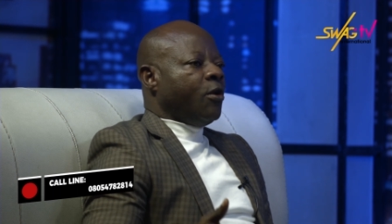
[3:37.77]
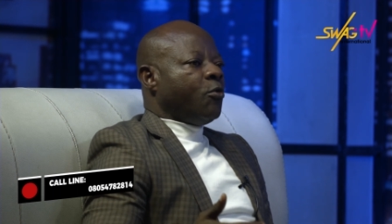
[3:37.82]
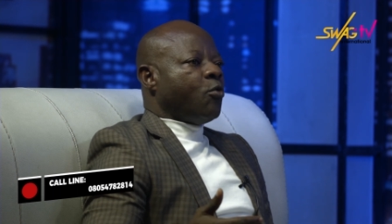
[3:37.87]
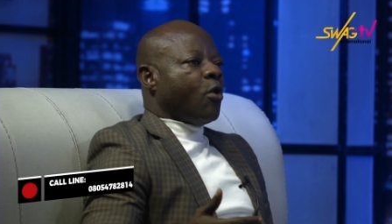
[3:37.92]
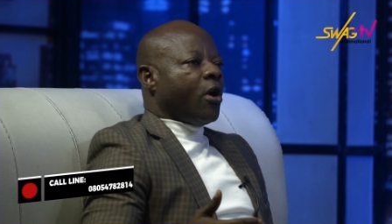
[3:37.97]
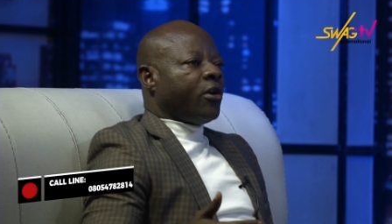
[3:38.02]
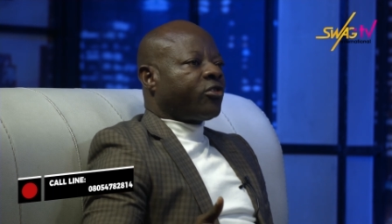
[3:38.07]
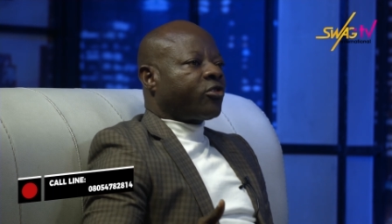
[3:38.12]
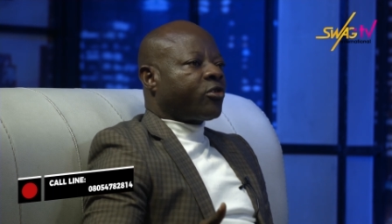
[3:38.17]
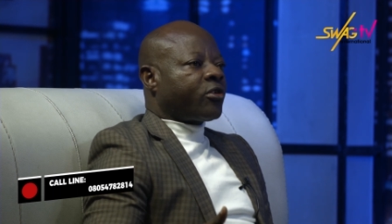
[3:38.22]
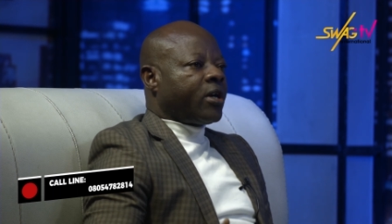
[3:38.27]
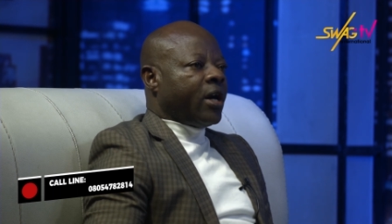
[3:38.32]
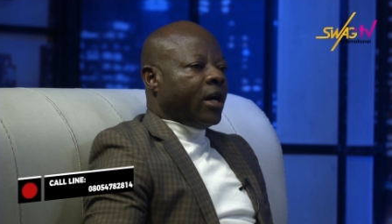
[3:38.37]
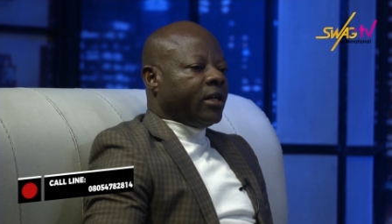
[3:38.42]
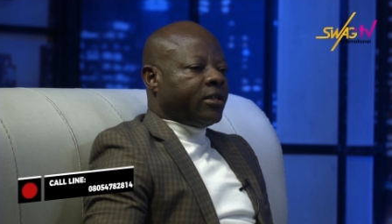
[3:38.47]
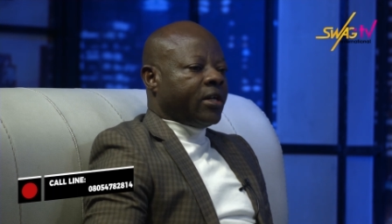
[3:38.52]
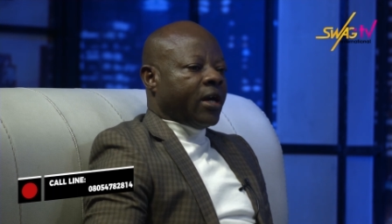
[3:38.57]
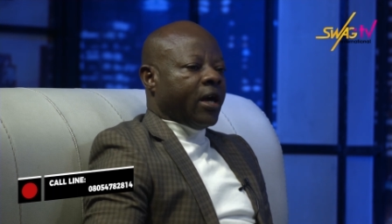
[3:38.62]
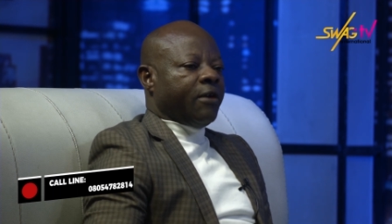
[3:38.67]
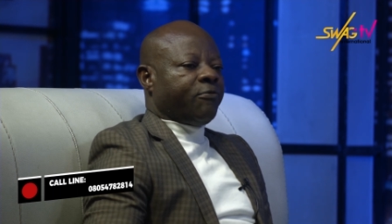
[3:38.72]
was
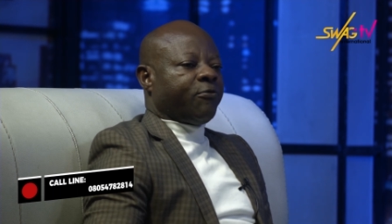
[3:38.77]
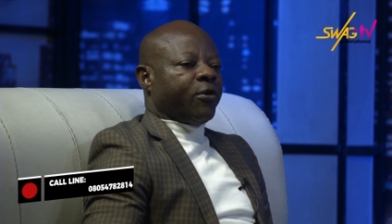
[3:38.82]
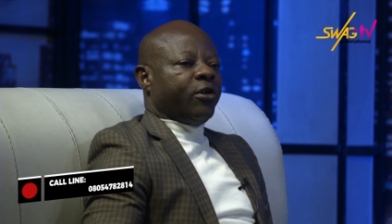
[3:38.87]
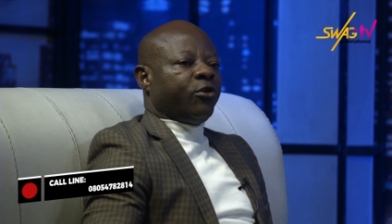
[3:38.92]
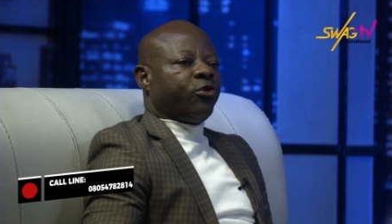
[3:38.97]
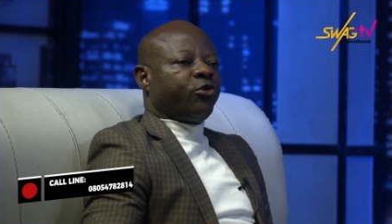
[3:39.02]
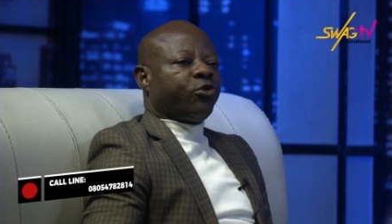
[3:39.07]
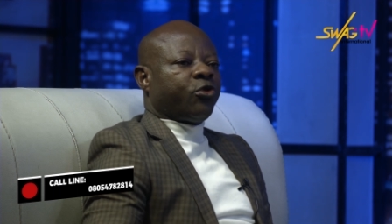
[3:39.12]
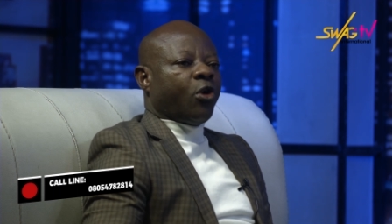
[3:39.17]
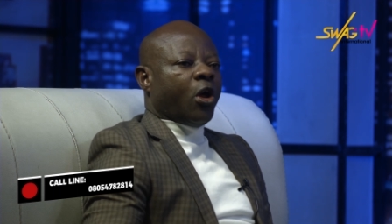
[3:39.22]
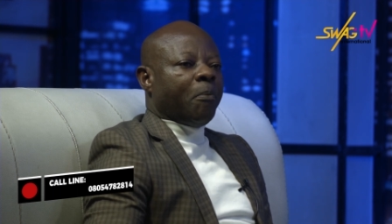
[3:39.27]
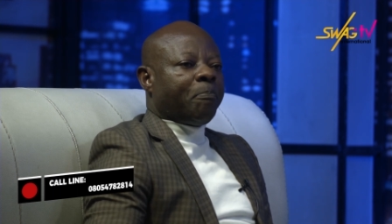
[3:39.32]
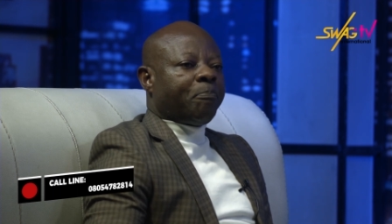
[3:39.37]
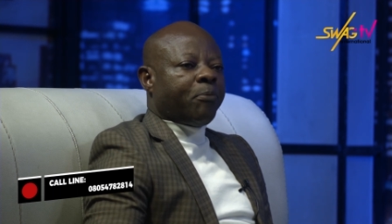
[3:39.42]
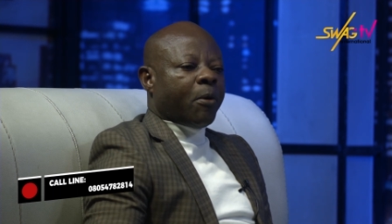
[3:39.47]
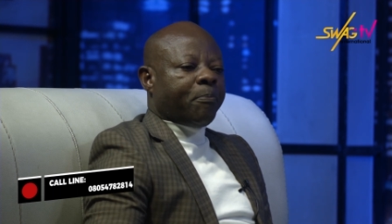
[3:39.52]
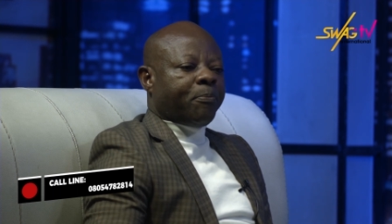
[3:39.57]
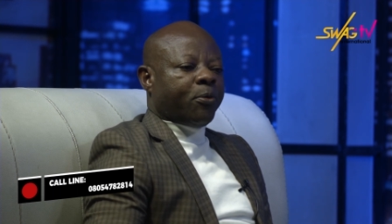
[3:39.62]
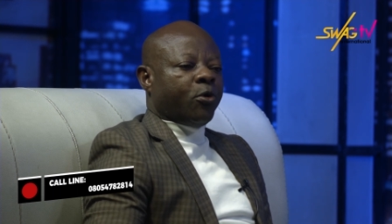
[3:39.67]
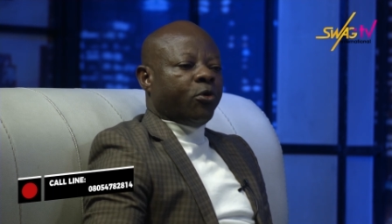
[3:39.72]
created for the sole
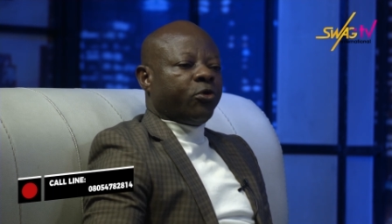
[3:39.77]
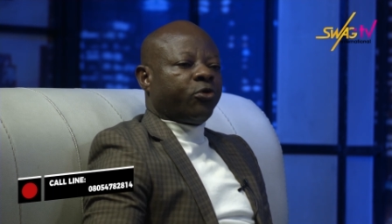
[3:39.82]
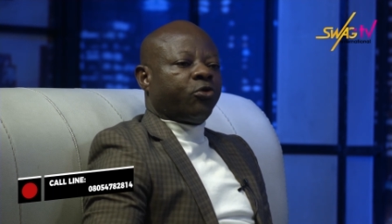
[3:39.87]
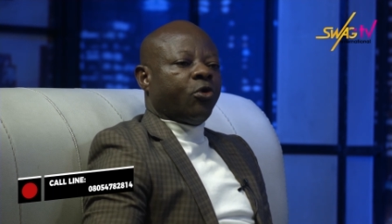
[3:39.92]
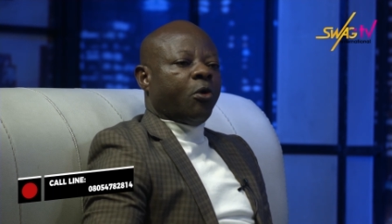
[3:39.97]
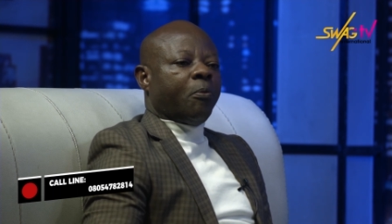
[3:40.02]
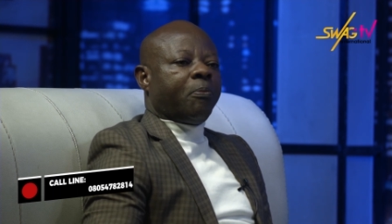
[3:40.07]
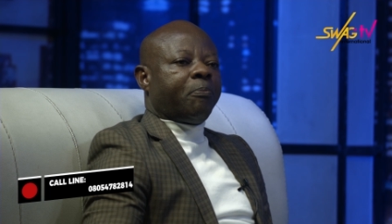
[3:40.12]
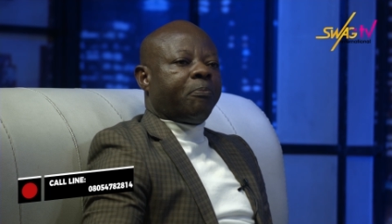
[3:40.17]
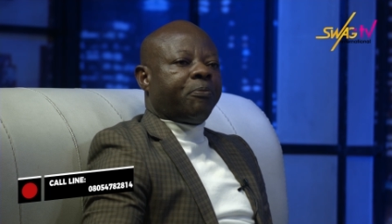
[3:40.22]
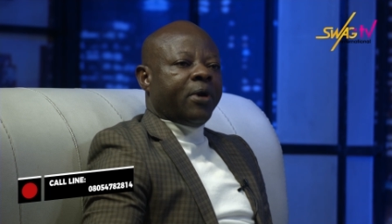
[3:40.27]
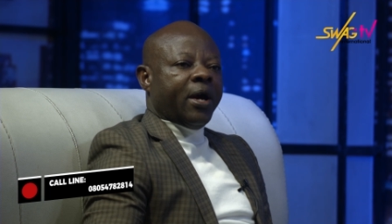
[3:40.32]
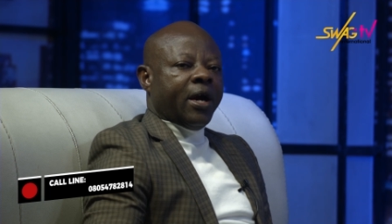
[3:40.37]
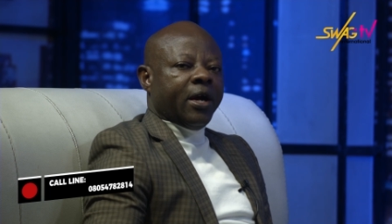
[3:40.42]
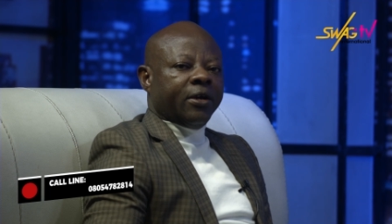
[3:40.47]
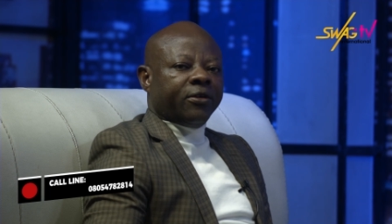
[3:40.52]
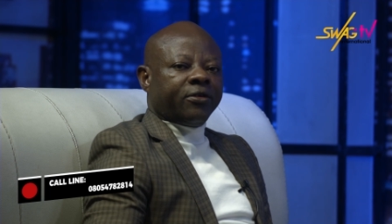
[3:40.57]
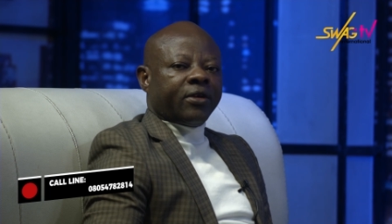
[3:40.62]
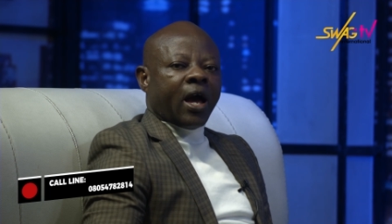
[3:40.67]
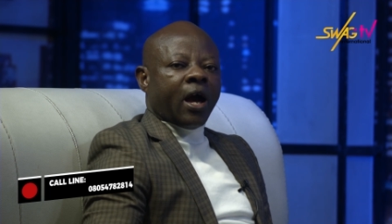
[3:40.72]
purpose to
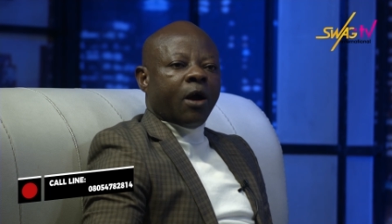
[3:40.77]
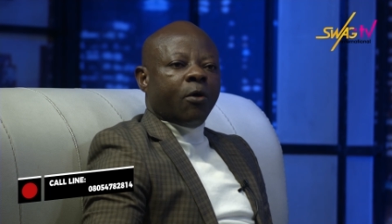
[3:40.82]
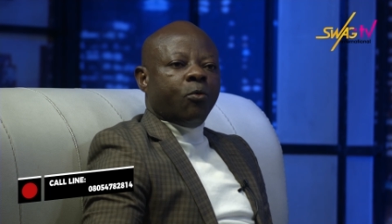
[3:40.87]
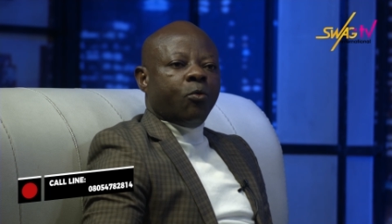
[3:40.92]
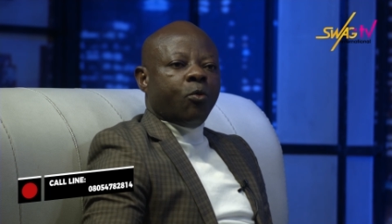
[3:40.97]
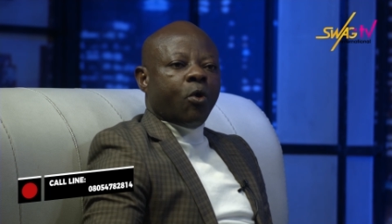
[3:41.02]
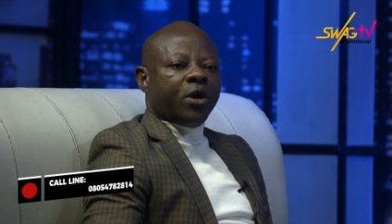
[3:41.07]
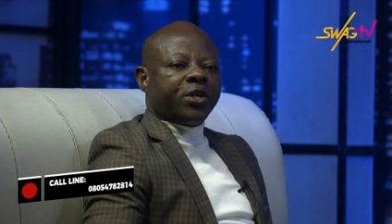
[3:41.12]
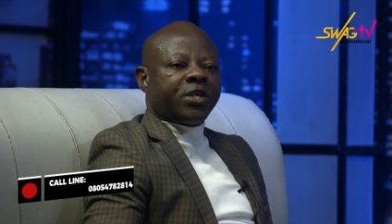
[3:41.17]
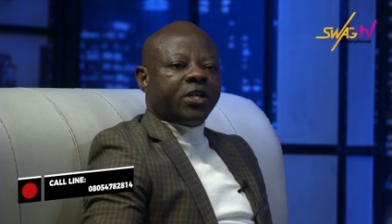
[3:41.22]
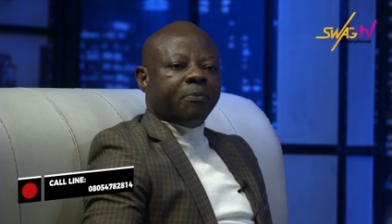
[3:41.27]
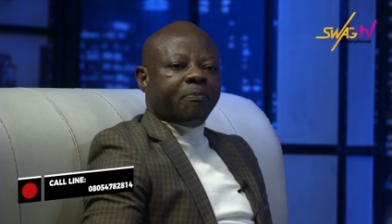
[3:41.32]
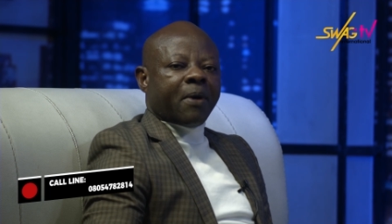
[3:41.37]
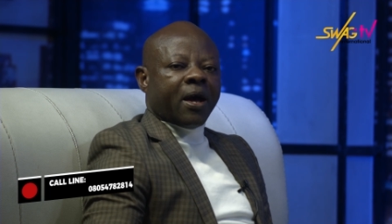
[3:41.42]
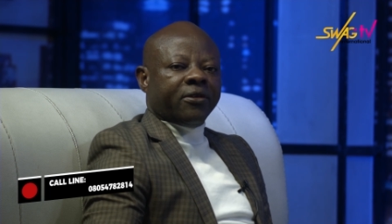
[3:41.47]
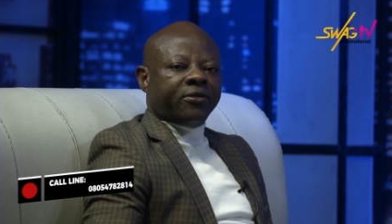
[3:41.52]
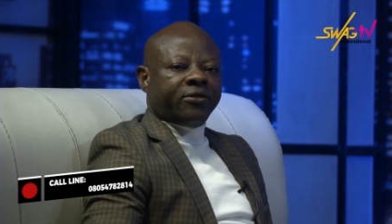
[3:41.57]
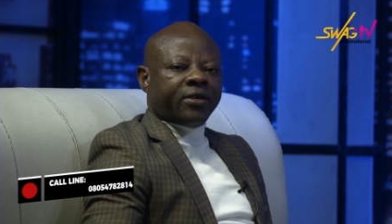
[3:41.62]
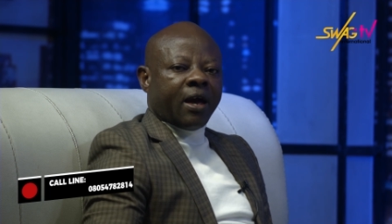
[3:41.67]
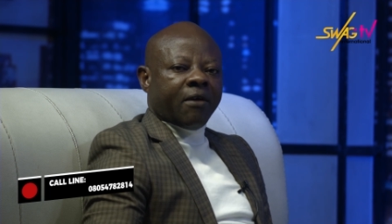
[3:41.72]
praise and worship
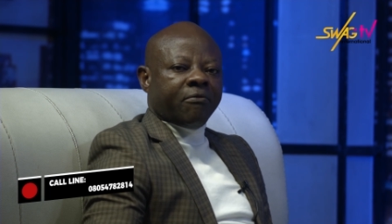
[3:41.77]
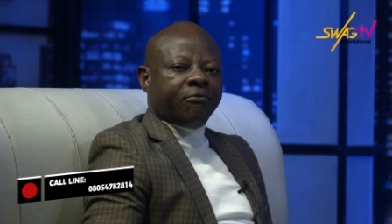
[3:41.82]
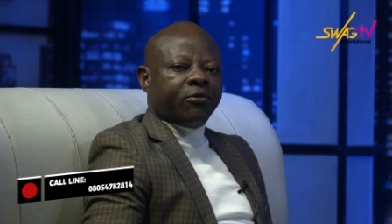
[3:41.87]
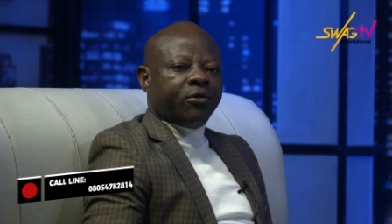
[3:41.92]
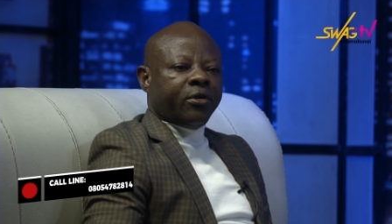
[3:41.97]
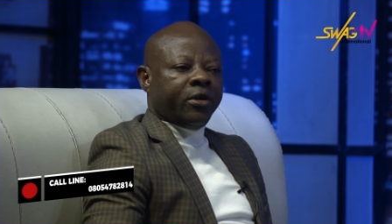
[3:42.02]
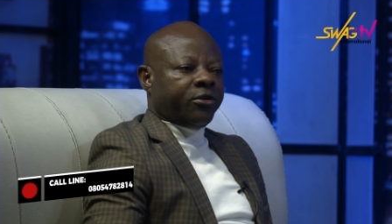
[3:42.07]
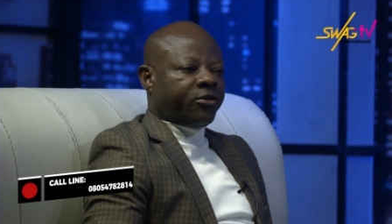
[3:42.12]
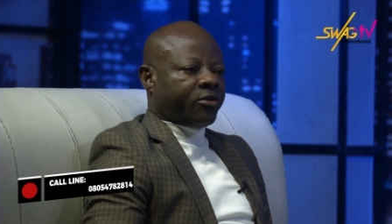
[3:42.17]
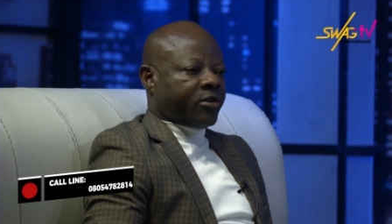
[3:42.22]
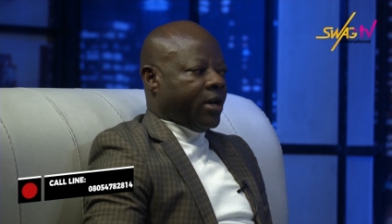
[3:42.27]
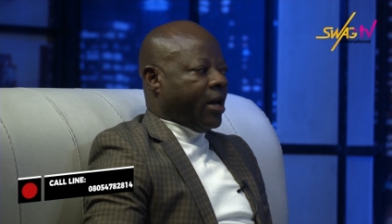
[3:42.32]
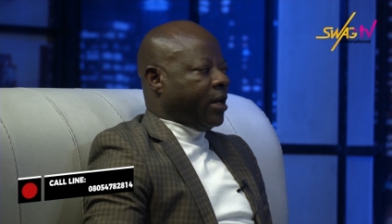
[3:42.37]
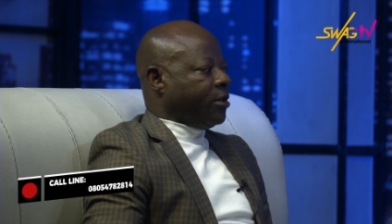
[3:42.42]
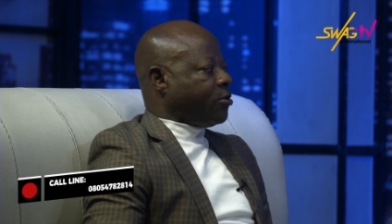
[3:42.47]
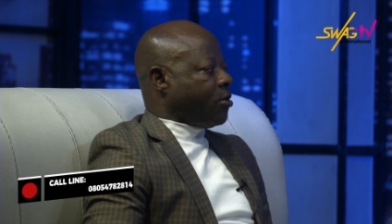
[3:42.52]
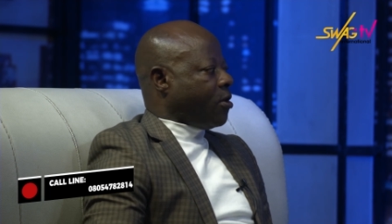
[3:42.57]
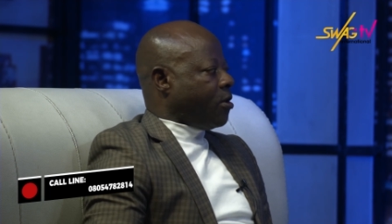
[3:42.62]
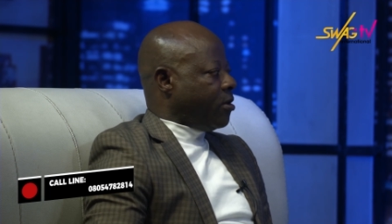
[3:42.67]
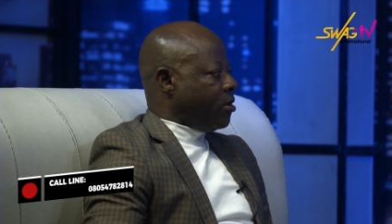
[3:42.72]
and serve His
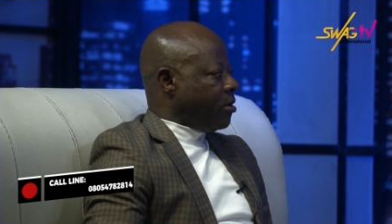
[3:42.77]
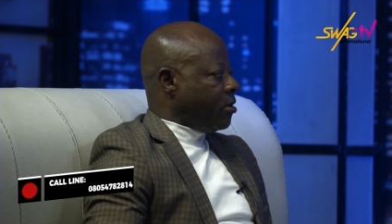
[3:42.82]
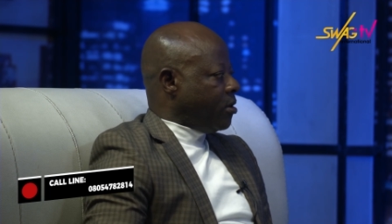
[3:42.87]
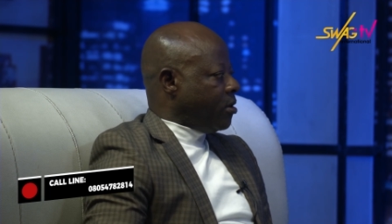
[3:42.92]
creator,